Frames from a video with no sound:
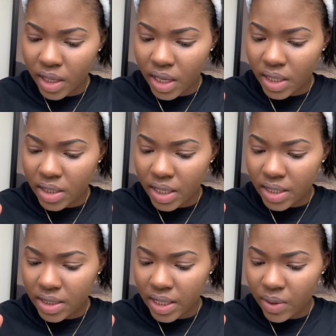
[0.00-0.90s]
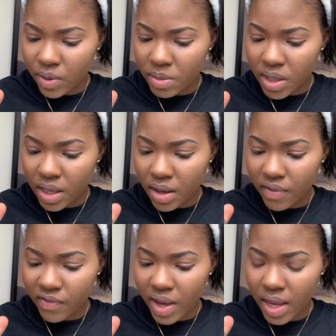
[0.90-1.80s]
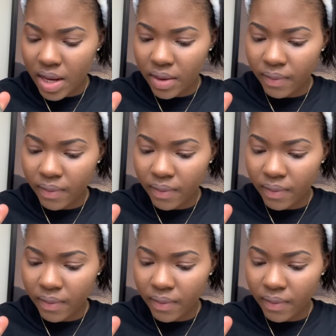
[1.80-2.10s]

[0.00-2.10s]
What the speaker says: anything at all when me can find.